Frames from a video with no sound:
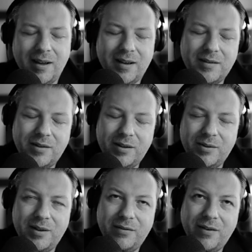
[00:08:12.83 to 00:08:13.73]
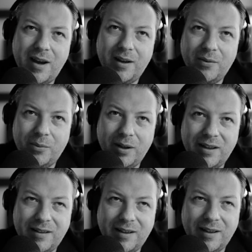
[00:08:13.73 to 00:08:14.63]
I tried to define what
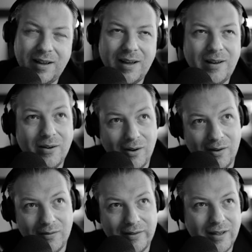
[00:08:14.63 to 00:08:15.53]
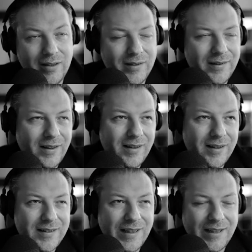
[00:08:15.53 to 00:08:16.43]
is it that I loved and
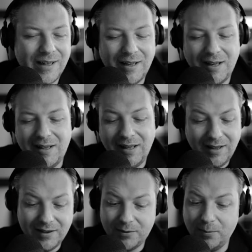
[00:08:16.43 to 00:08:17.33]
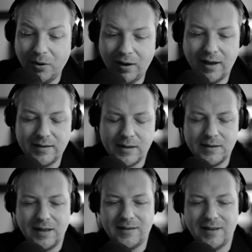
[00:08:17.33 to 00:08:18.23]
etc. And I did this small
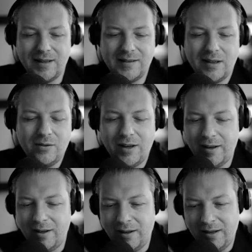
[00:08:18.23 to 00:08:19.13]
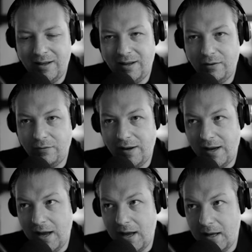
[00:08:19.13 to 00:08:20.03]
exercise and I said, okay, if I
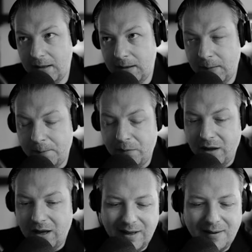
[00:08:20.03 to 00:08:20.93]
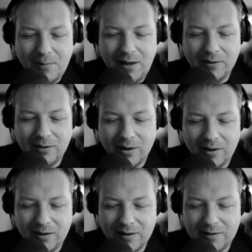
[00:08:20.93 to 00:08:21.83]
had $10 million,
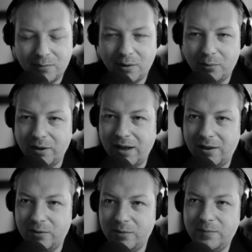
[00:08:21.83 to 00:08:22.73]
what would I do?